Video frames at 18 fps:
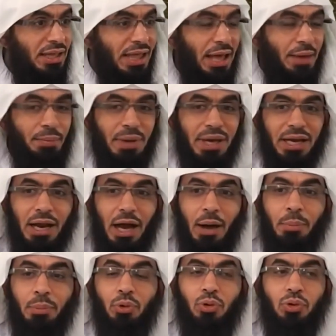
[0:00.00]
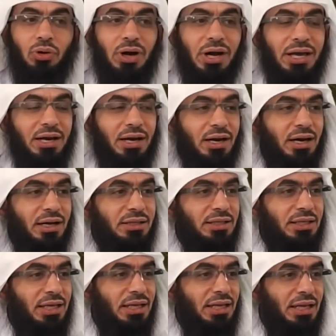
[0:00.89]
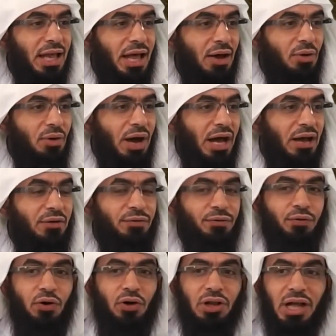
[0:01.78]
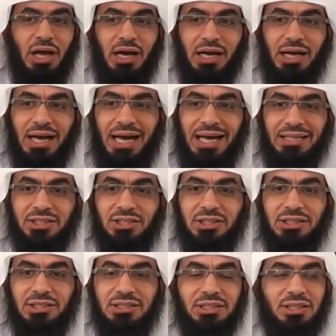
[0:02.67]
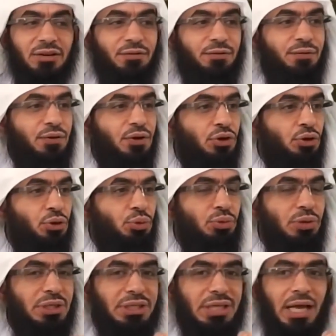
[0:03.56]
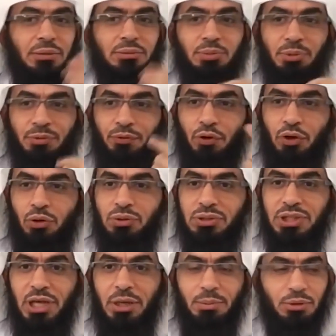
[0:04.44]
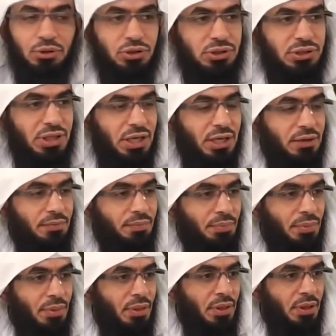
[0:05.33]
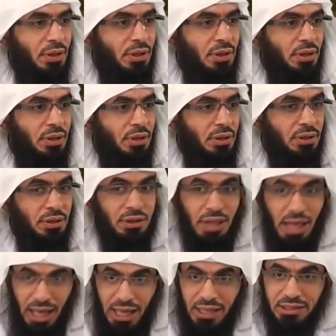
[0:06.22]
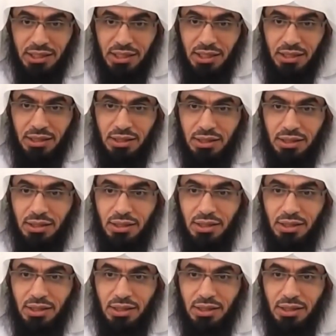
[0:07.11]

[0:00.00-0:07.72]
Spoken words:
that made Abu Hurairah radiyallahu anhu fall unconscious in fear 3 times before he was able to say it. The hadith